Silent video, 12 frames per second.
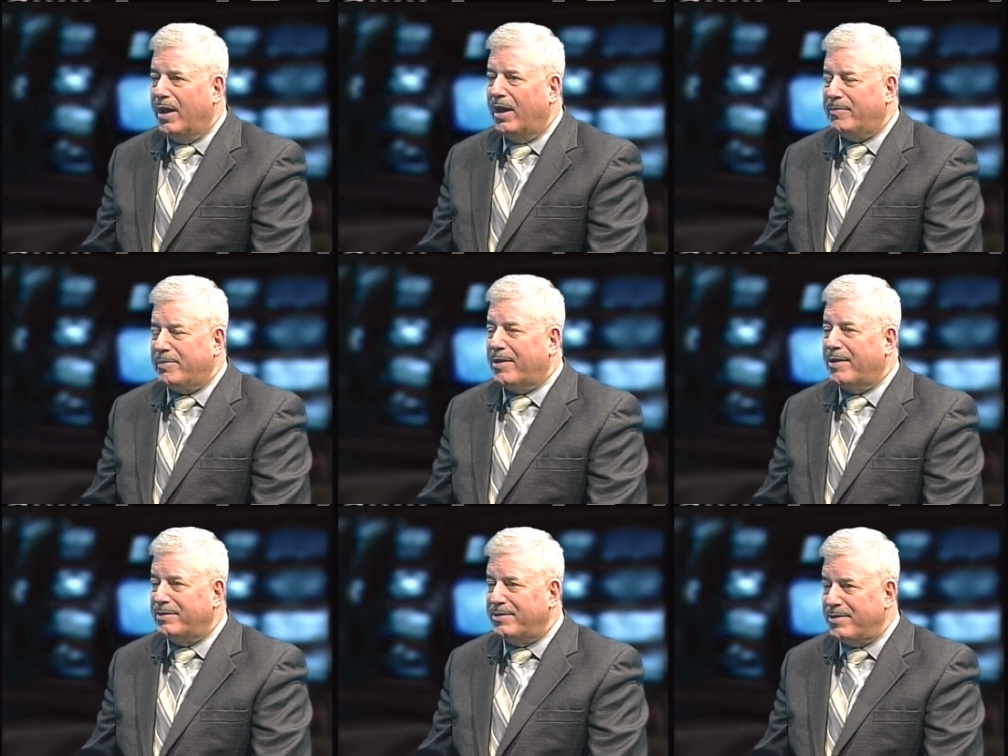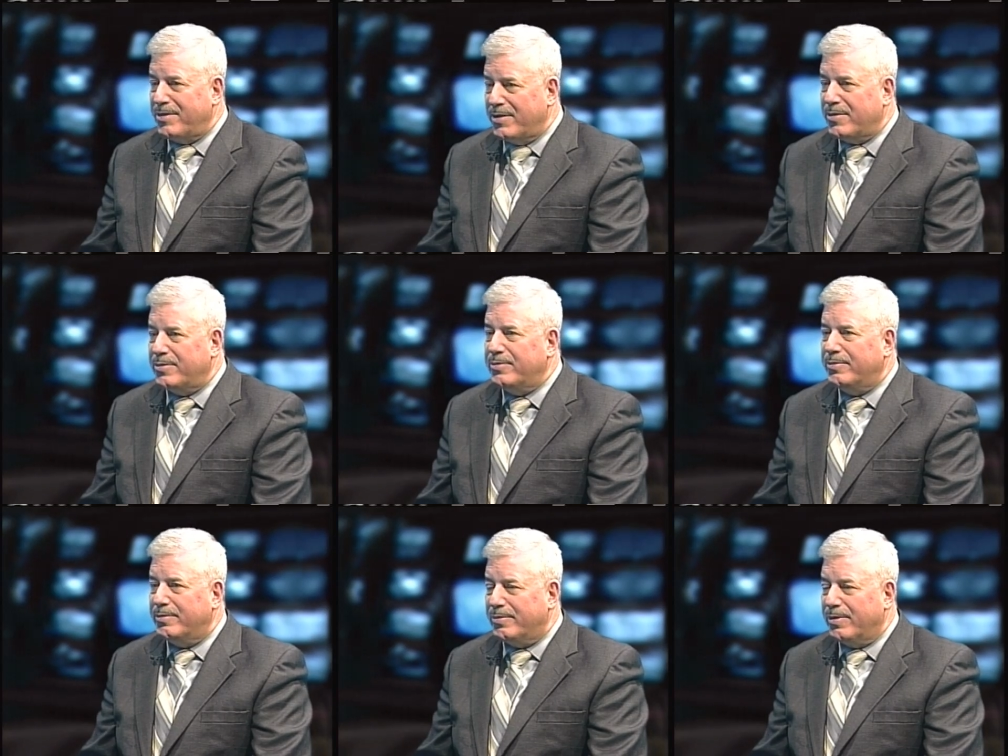because you
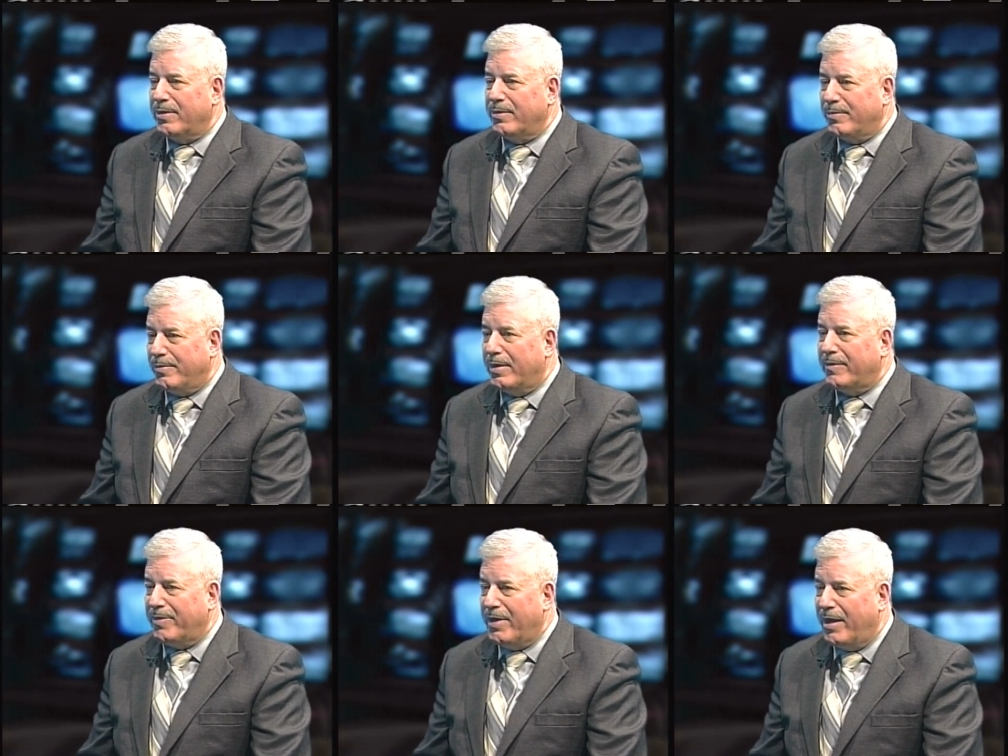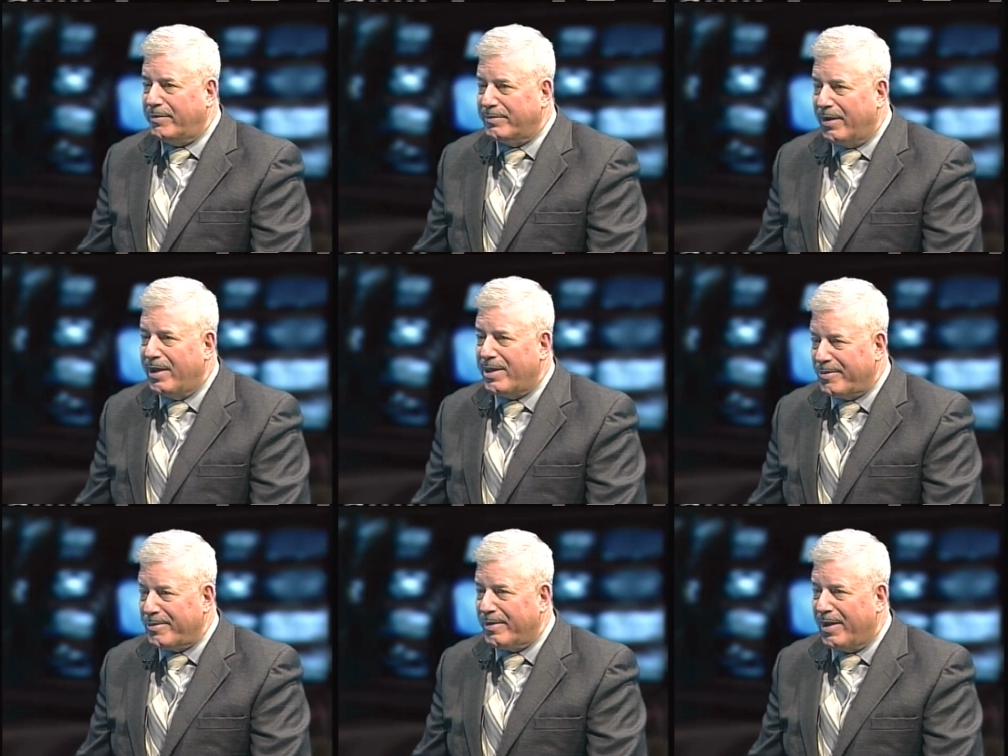were one of them, right? You
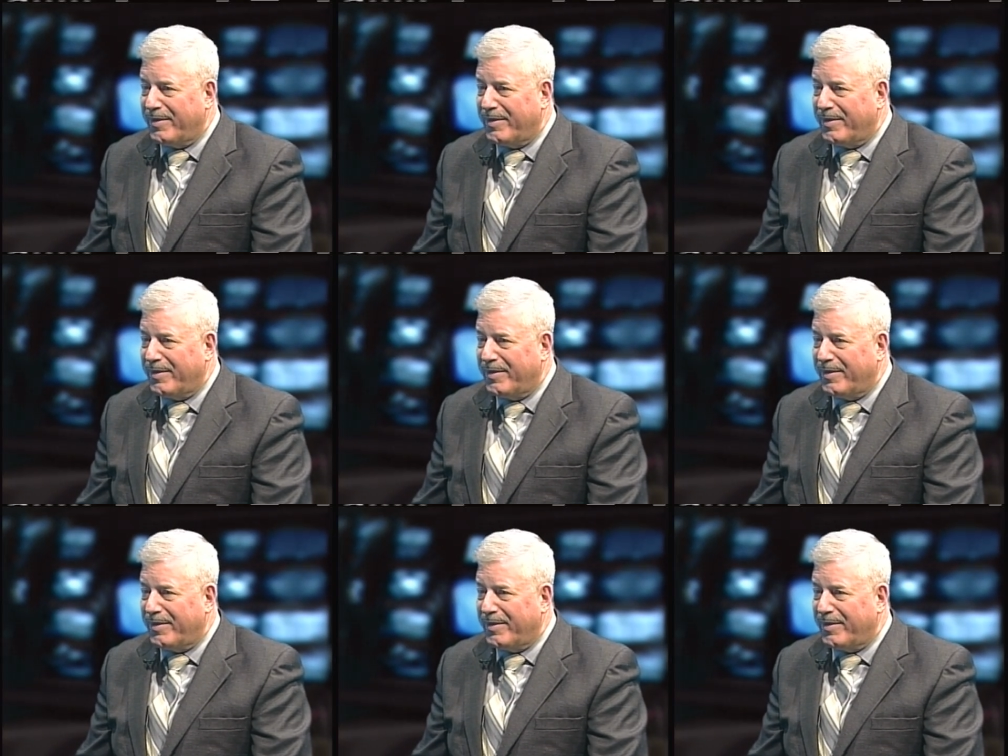were a